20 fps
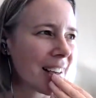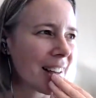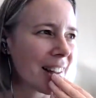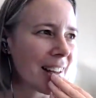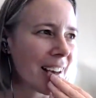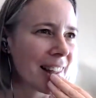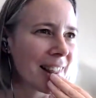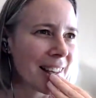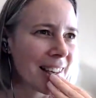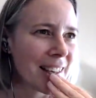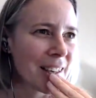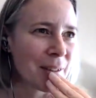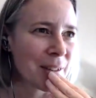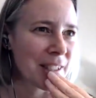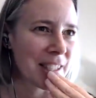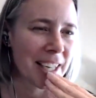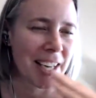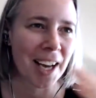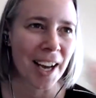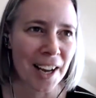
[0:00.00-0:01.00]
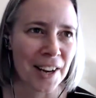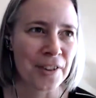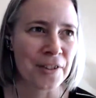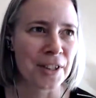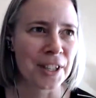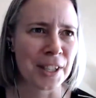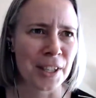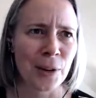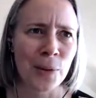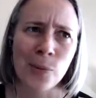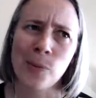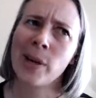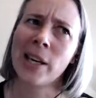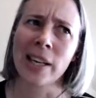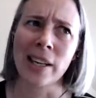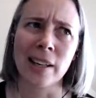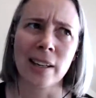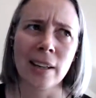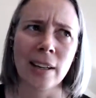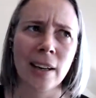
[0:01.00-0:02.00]
I think it was like hundreds a
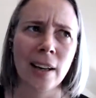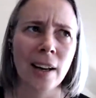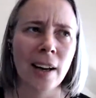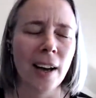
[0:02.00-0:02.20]
week.